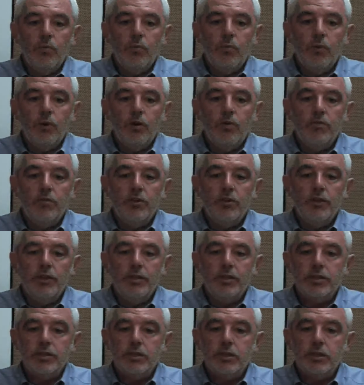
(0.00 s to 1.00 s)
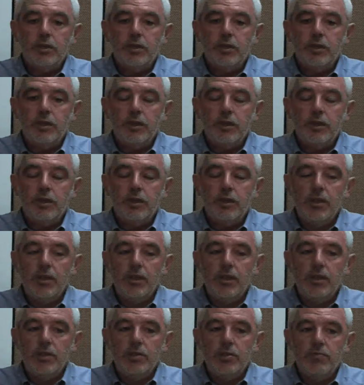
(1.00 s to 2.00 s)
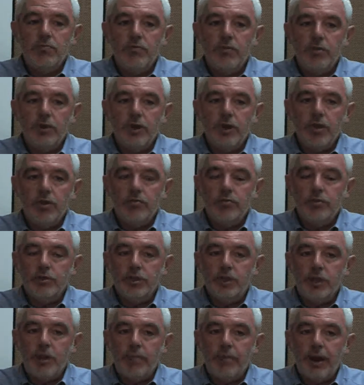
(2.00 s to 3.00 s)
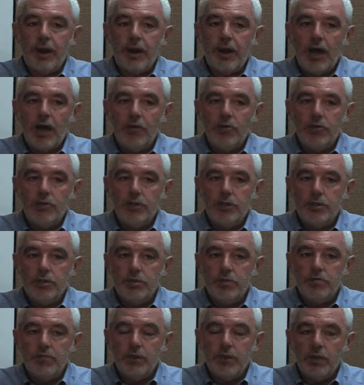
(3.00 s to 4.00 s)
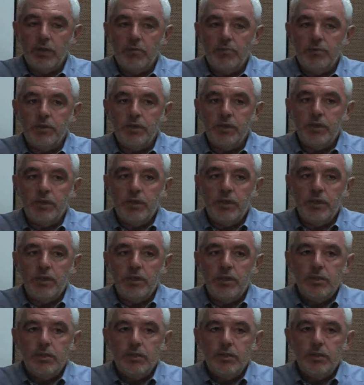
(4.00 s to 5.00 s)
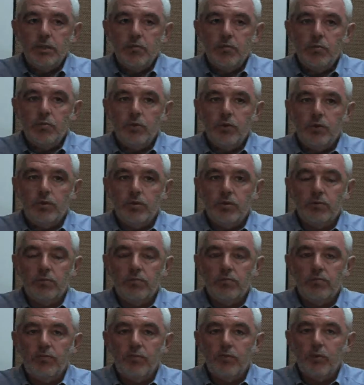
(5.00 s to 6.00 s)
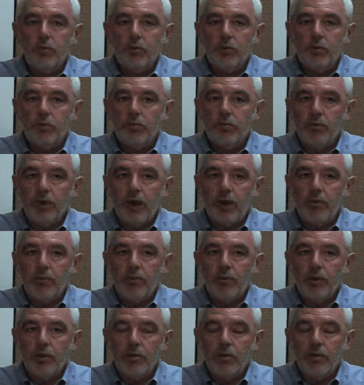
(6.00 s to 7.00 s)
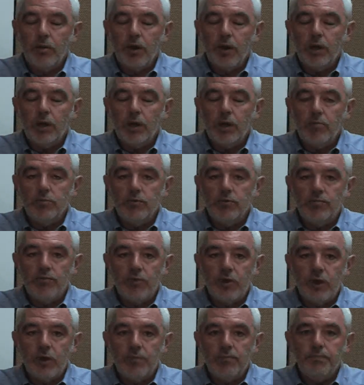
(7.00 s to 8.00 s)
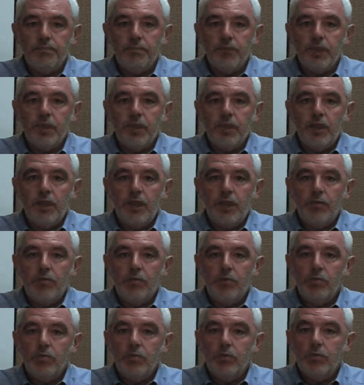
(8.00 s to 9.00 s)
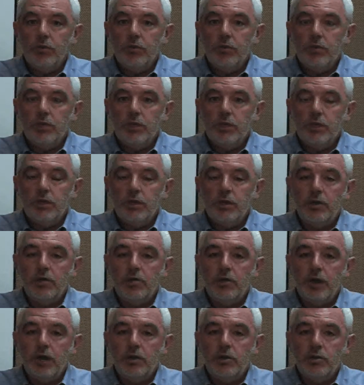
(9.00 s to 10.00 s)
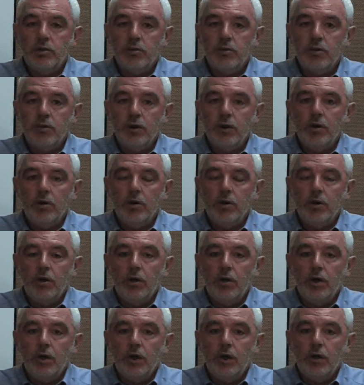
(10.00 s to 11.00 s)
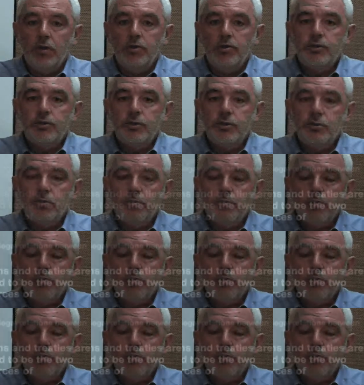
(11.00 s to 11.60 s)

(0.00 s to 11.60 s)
One of the things that is very interesting about how this has developed is that we look for where law comes from, and we really see in international law two